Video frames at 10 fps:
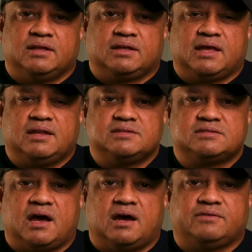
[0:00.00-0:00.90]
Canon's
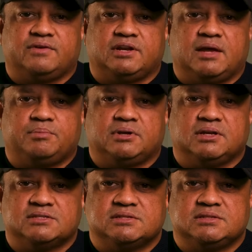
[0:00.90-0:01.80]
RF adapter
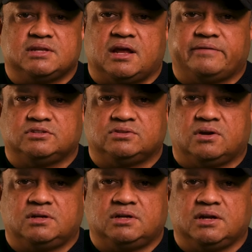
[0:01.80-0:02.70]
isn't an
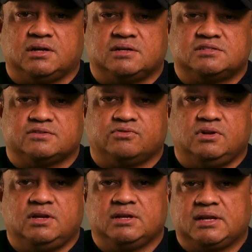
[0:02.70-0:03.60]
afterthought, it's a
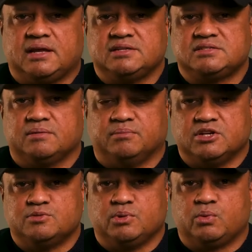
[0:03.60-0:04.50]
fully realized
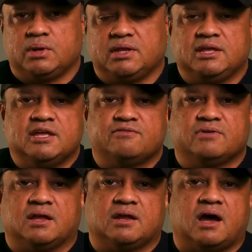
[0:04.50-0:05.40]
bridge between EF
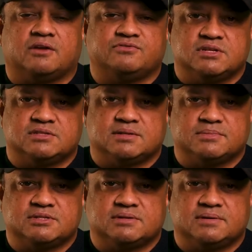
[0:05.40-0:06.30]
and RF
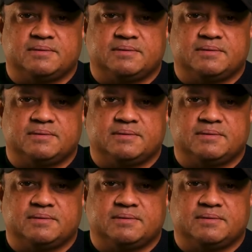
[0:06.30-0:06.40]
systems.